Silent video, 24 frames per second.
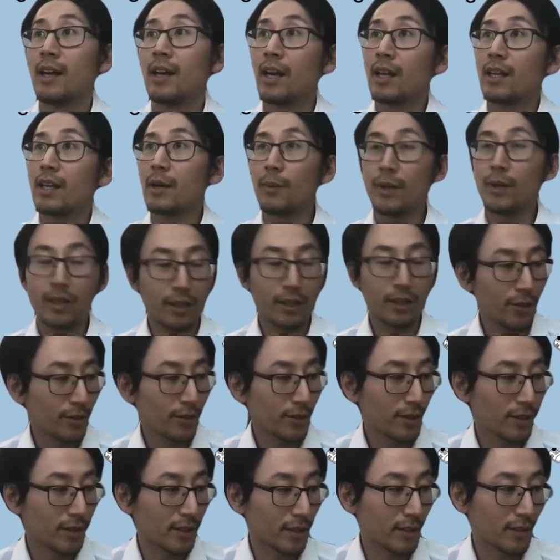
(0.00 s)
Now, when I go into
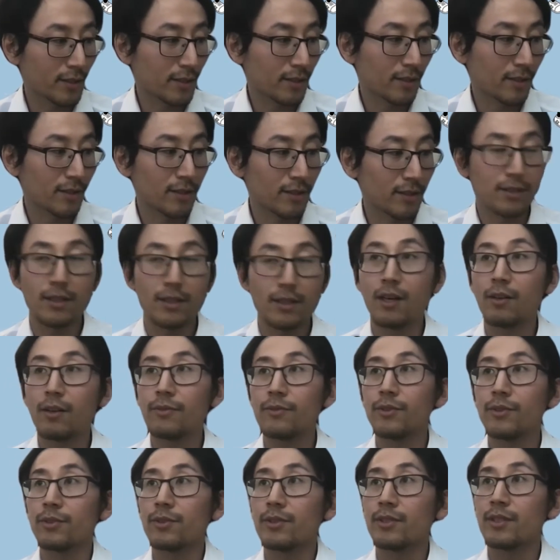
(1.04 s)
the incident
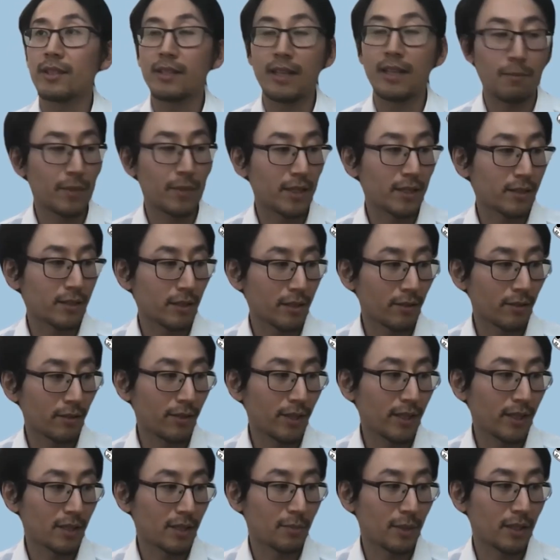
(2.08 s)
itself, you'll see that myself
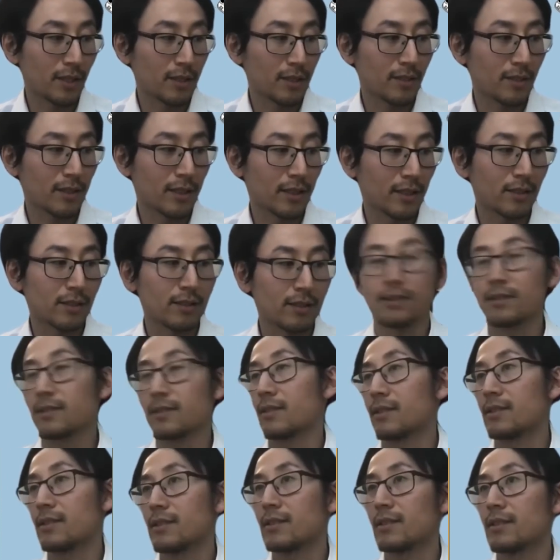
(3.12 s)
has been assigned to this
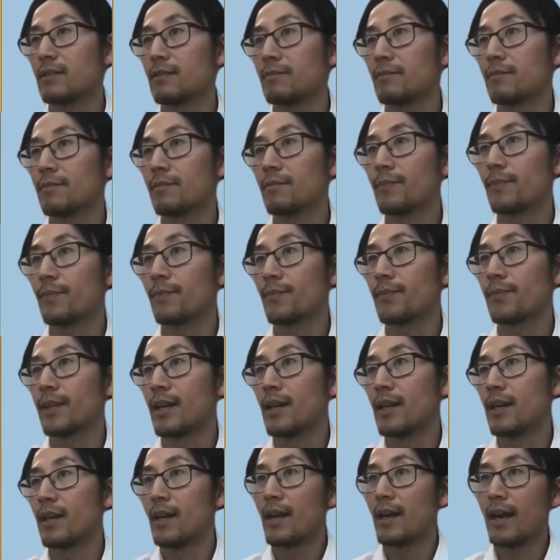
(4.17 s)
incident,
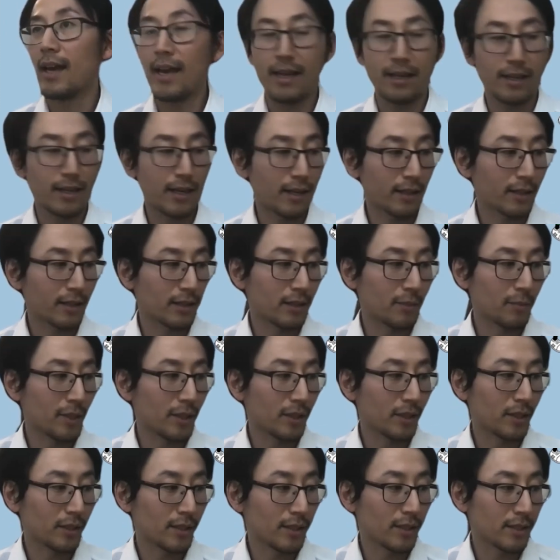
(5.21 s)
and I can
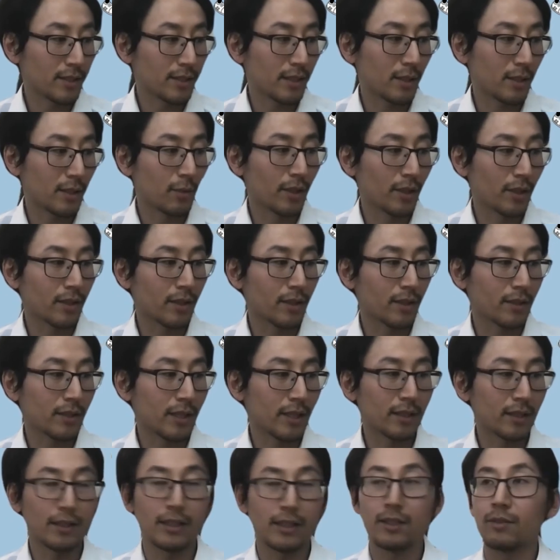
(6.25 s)
immediately see what the
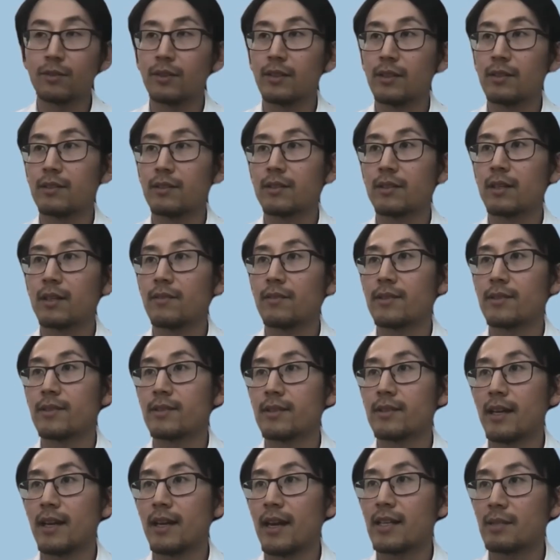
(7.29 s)
technical service
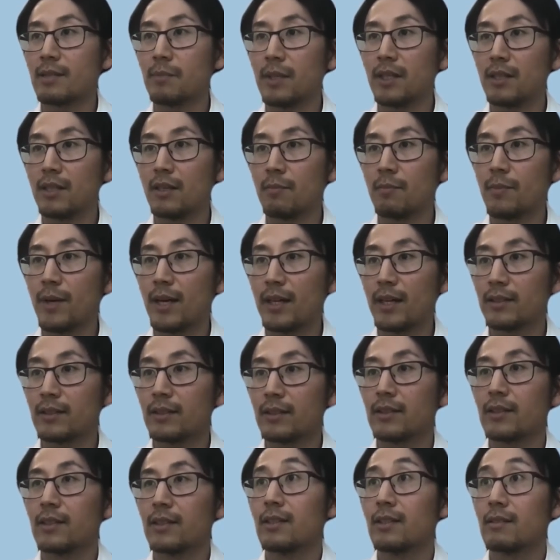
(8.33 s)
that has been
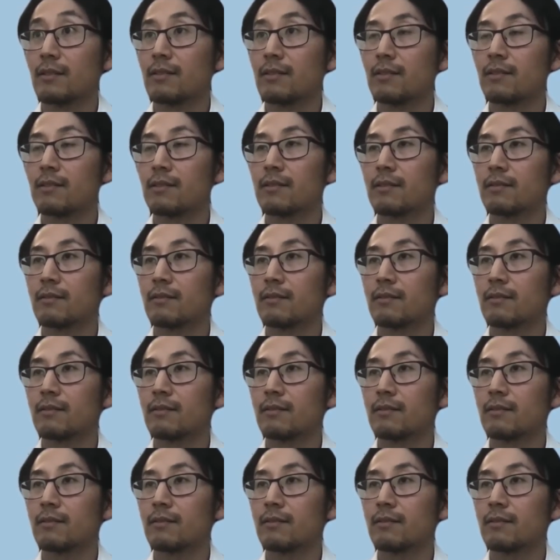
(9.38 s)
impacted is.